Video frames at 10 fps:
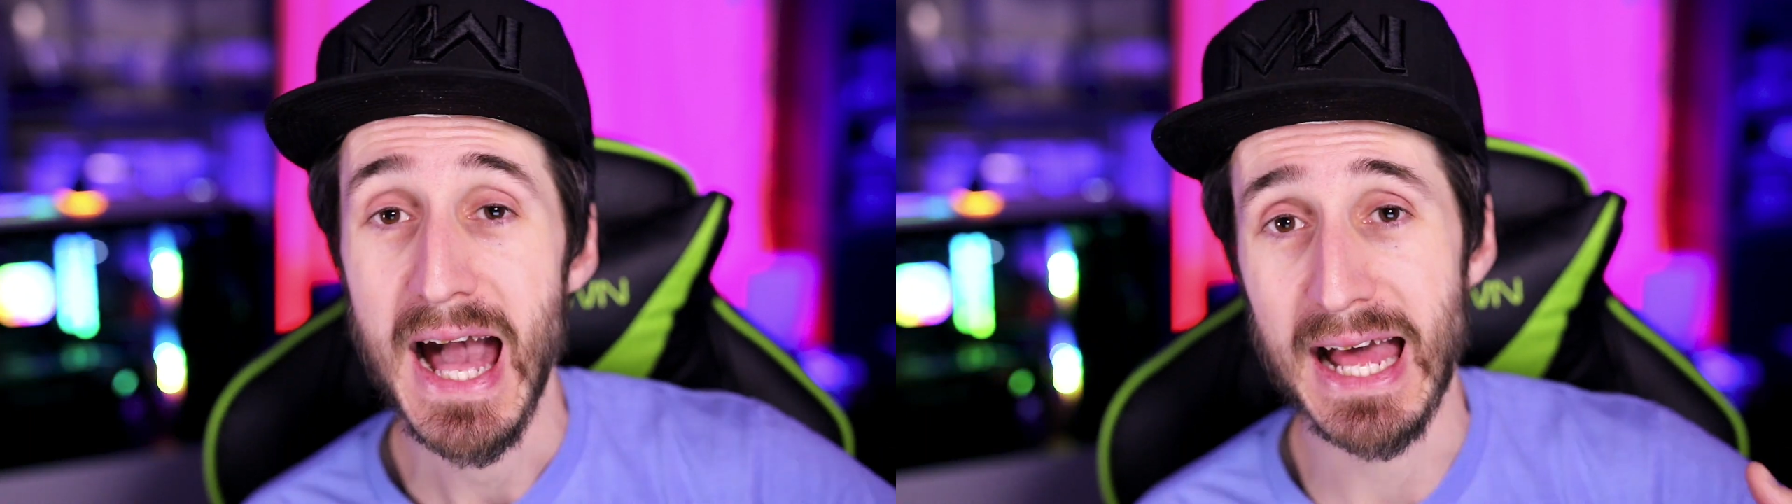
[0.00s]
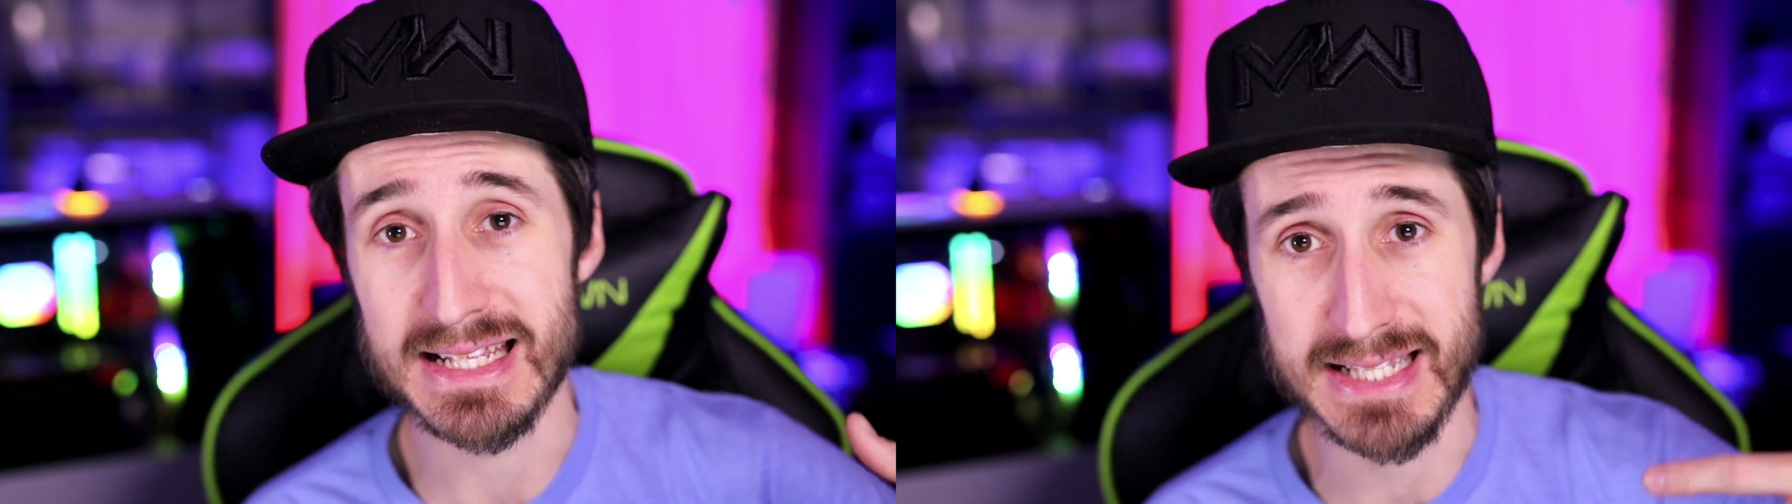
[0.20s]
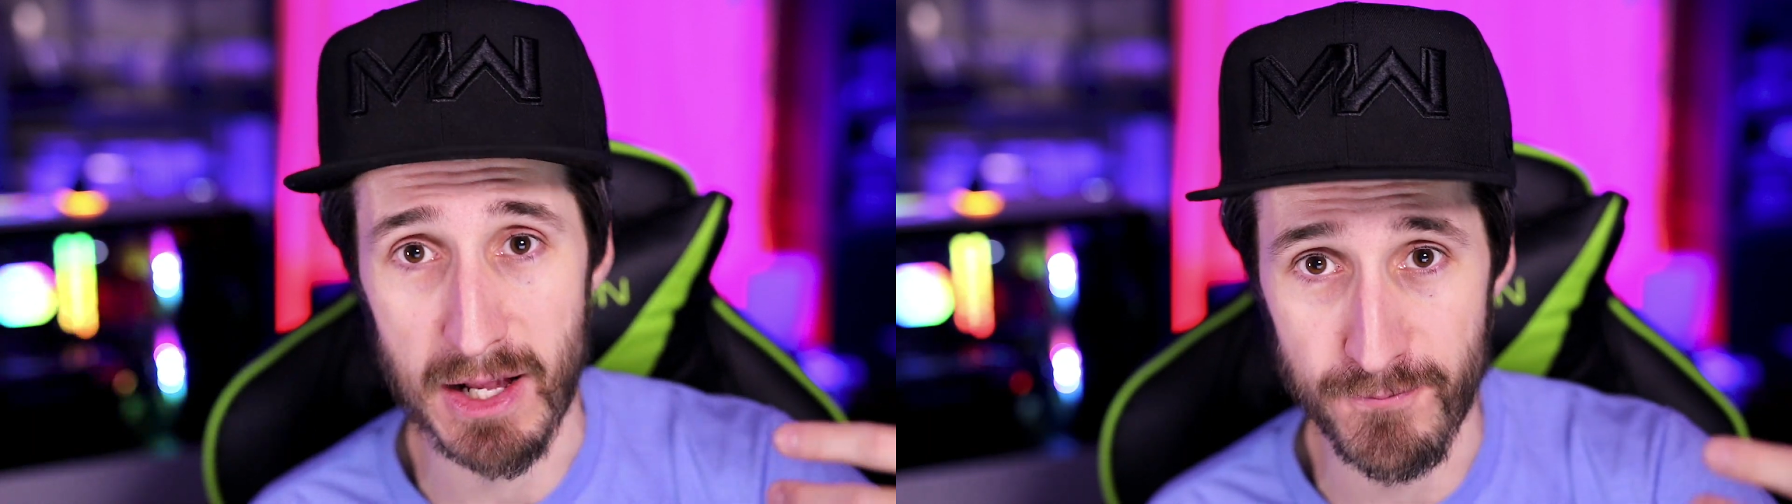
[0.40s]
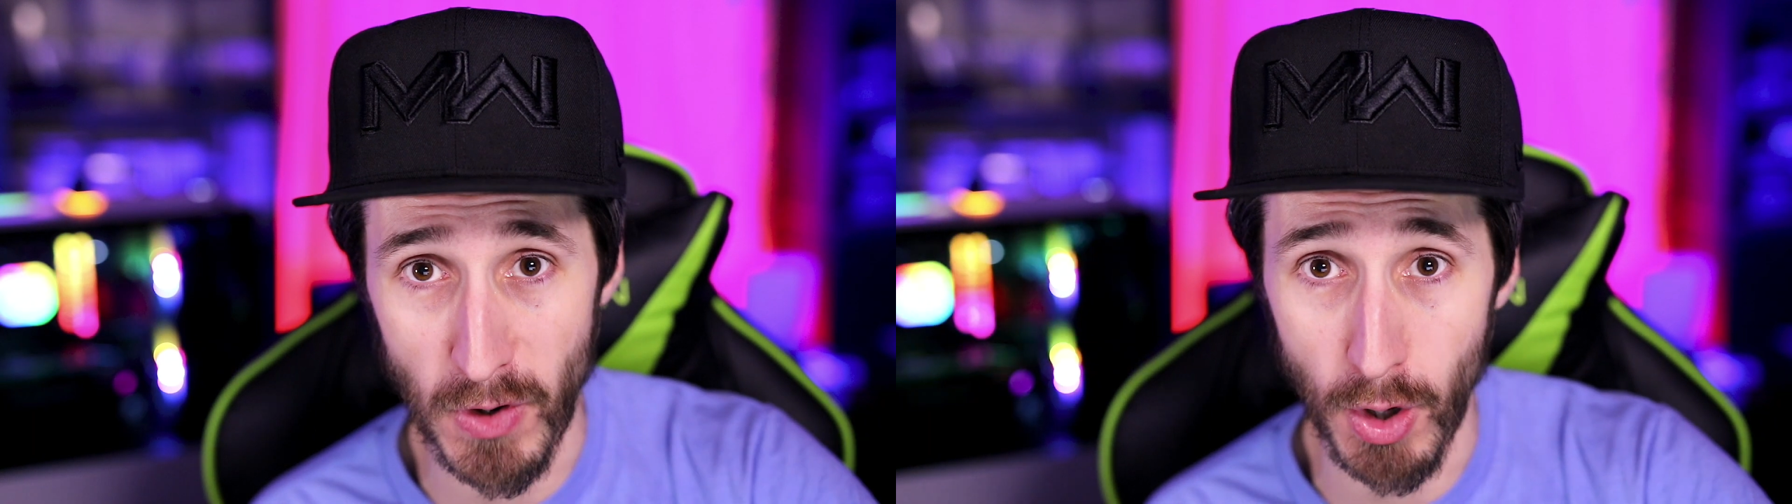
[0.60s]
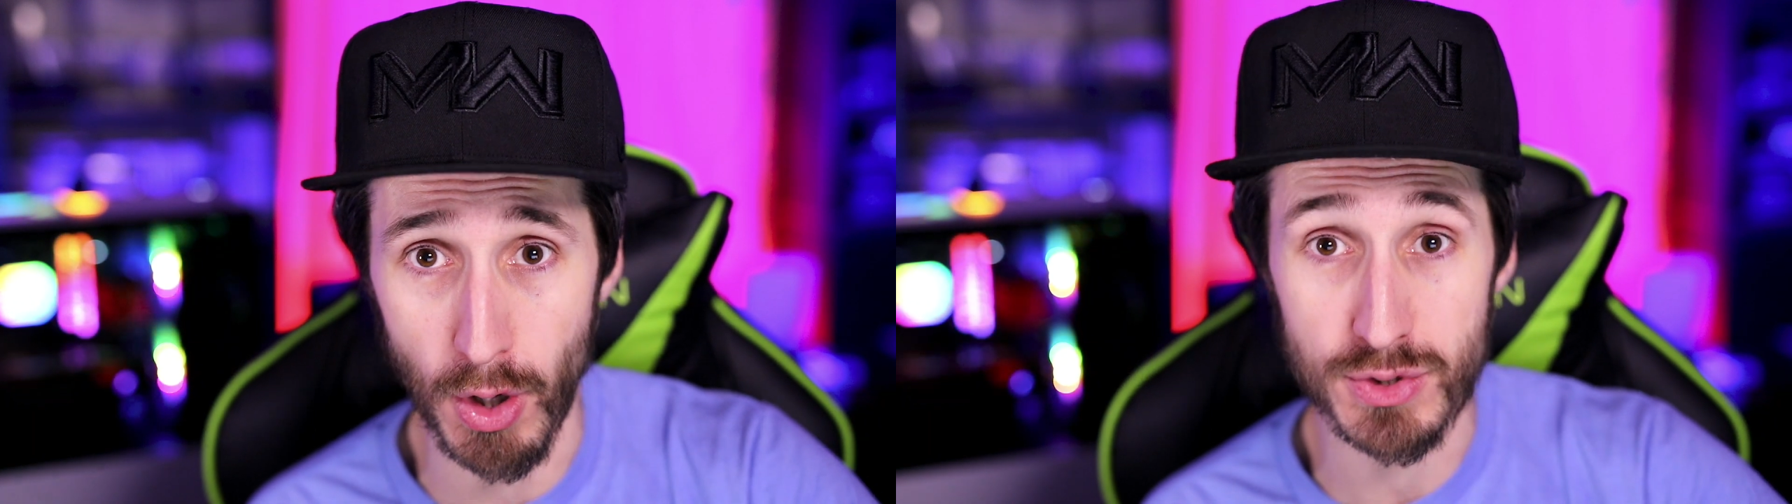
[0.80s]
how to take
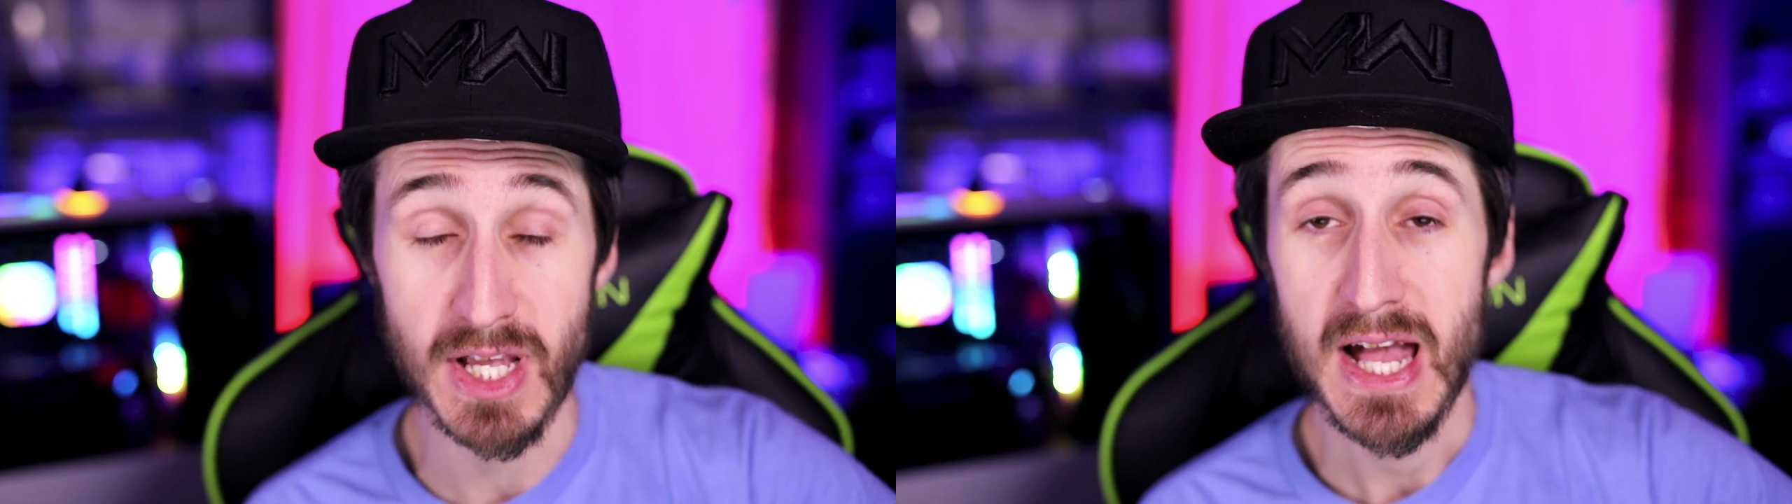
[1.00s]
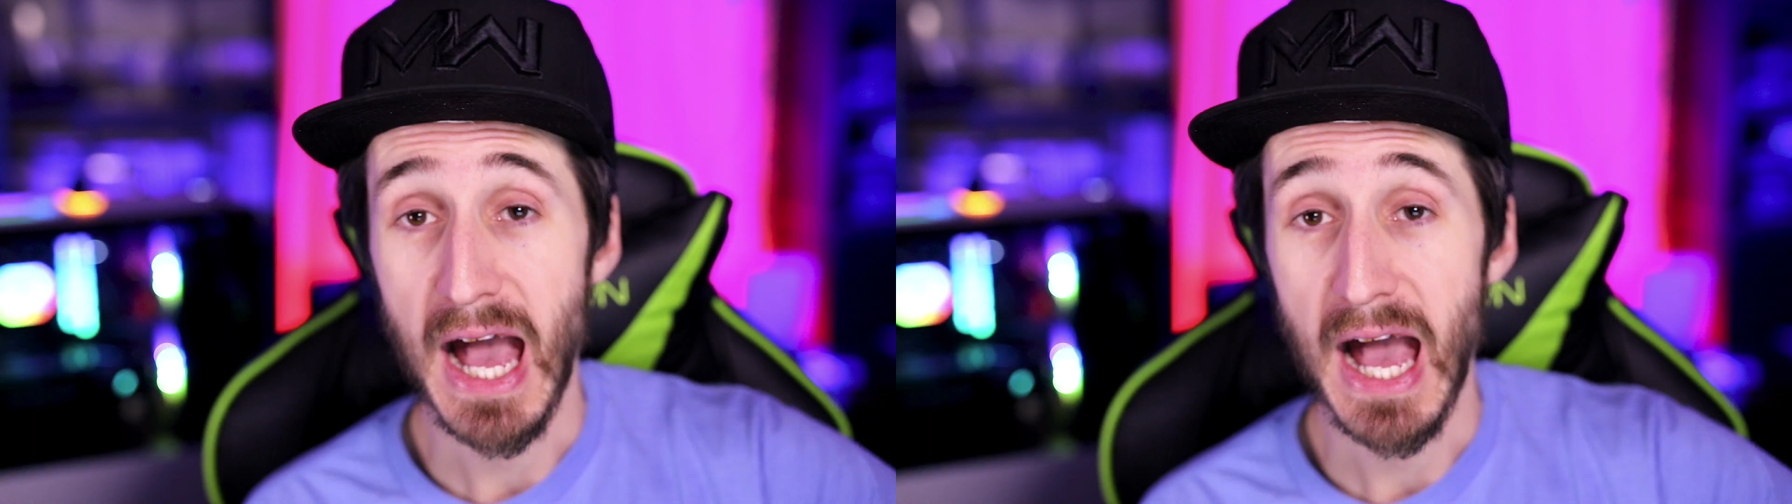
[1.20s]
photos,